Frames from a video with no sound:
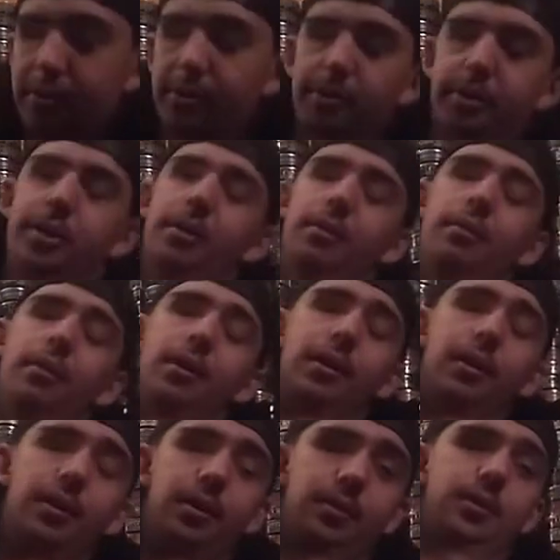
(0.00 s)
was
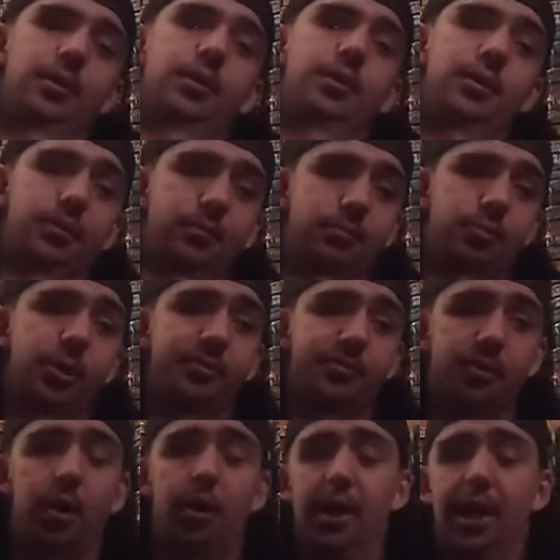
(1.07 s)
pretty
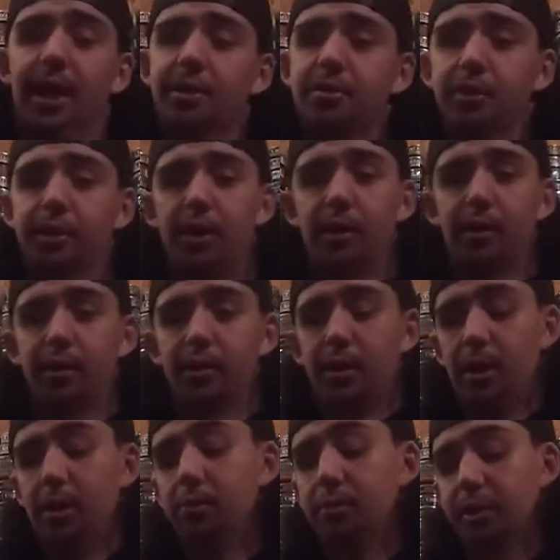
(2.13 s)
fun. Actually, not gonna
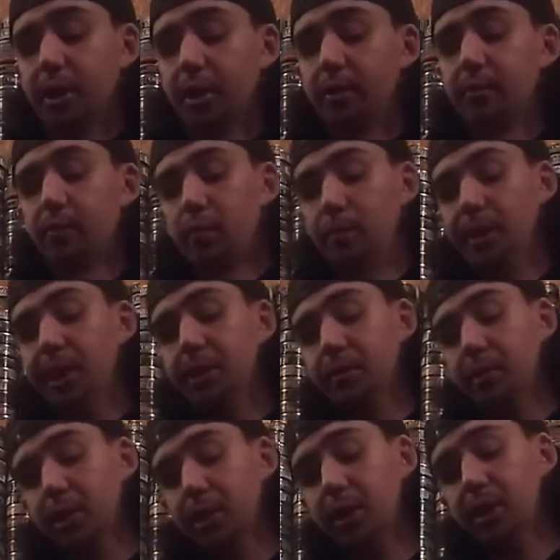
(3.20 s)
lie, it was good for me
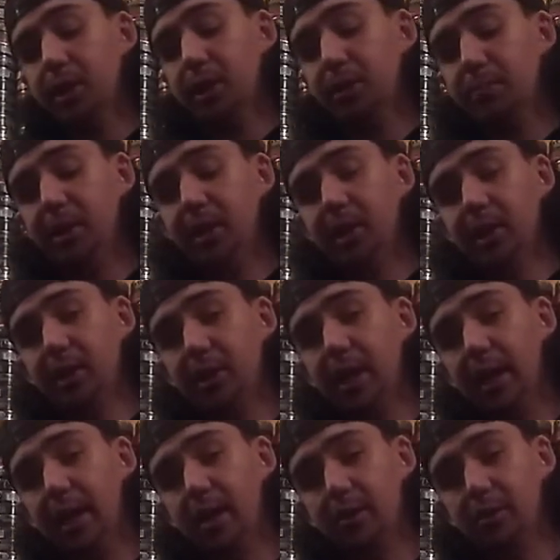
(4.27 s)
to experience
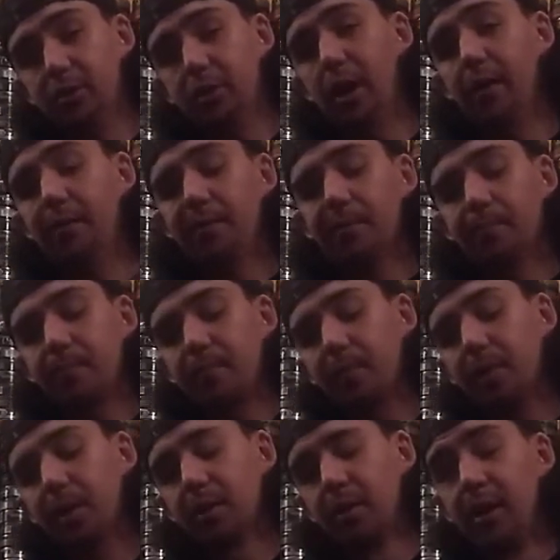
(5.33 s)
that kind of stuff.
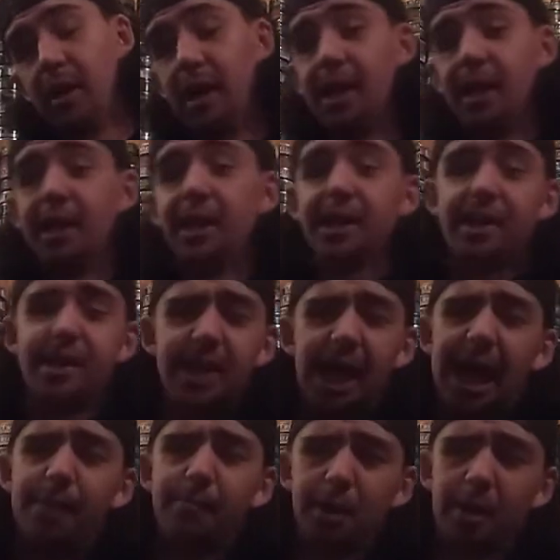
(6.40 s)

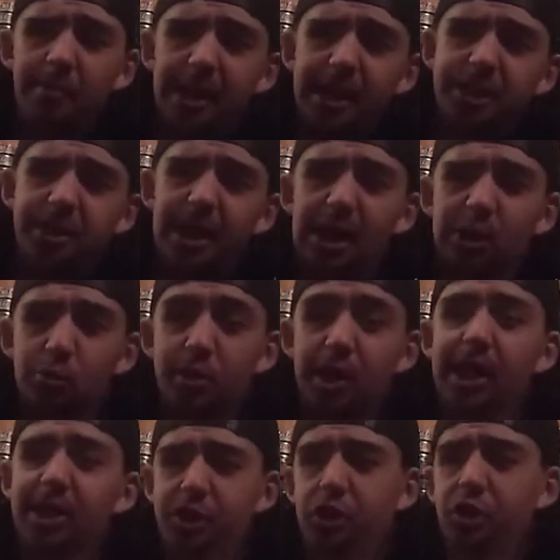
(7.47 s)
Today I'm coming at you guys with
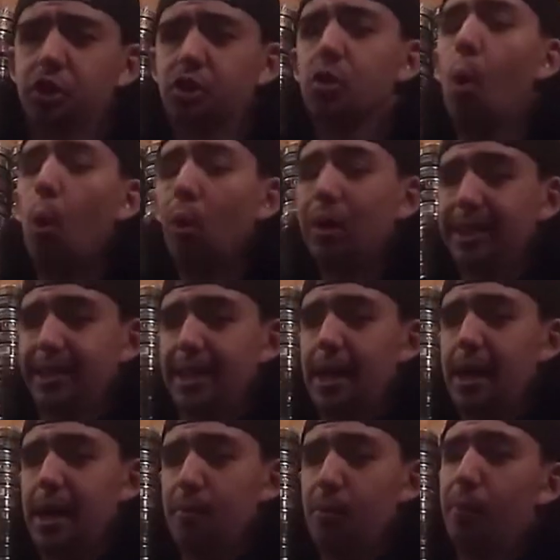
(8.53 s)
a story
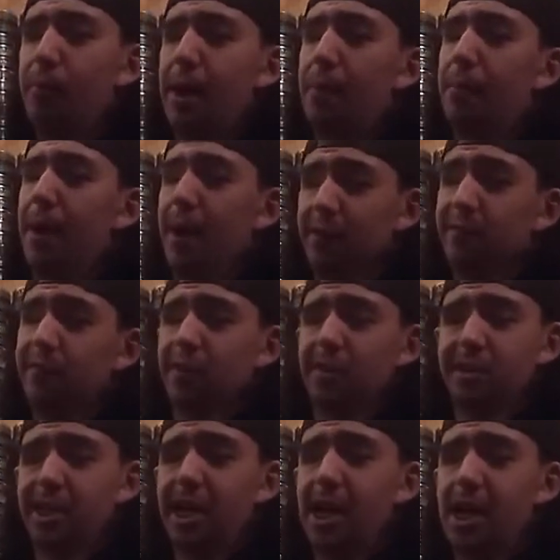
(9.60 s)
time about my
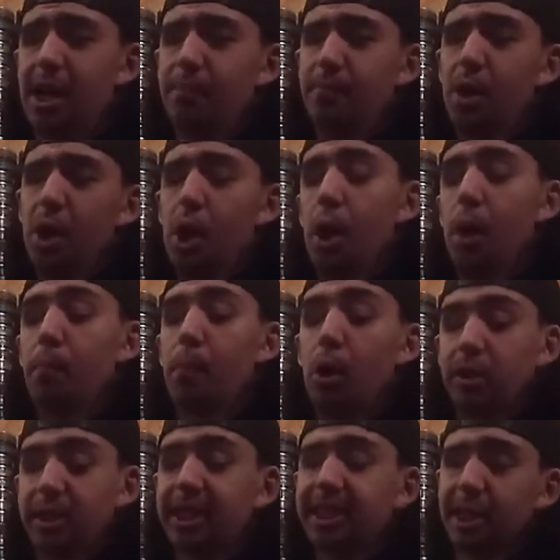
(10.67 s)
first time
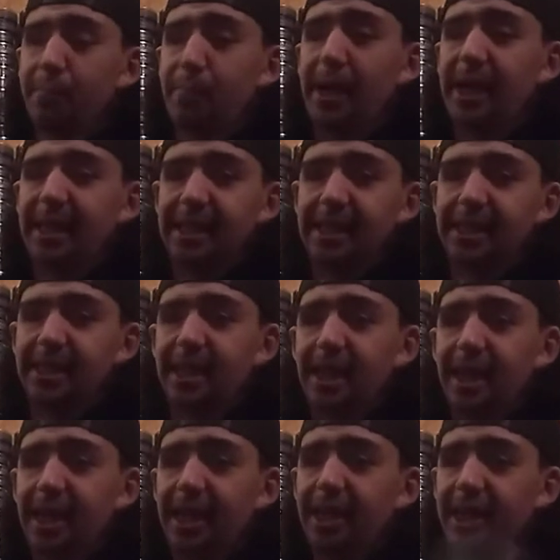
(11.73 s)
participating
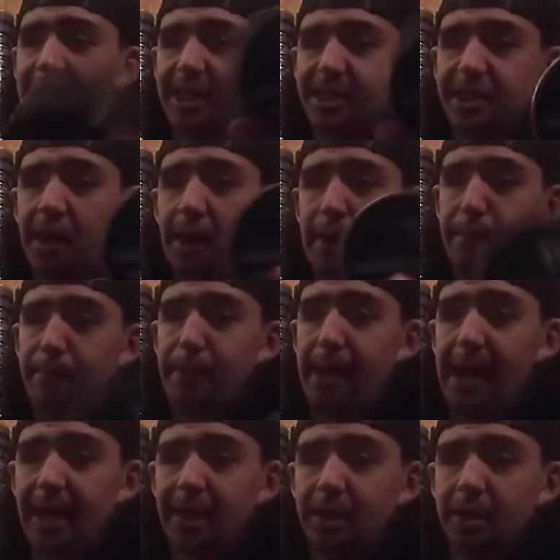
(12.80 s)
in this
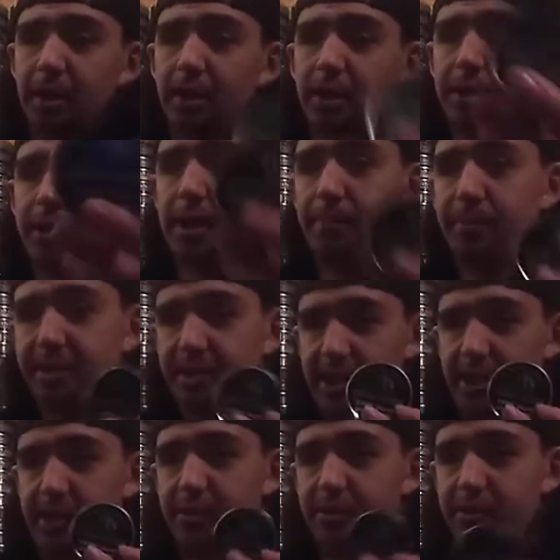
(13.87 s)
backer
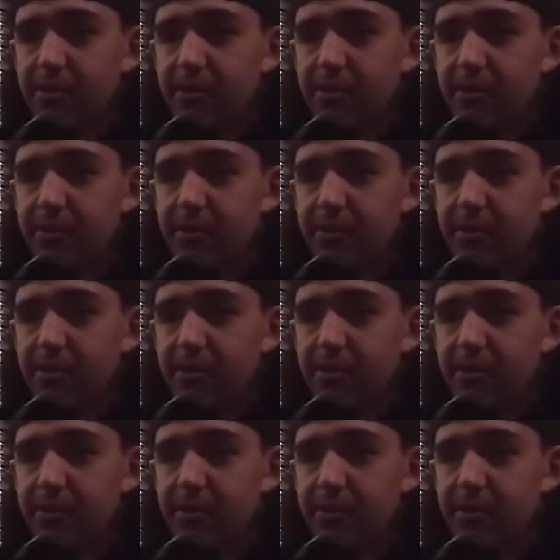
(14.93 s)
substance.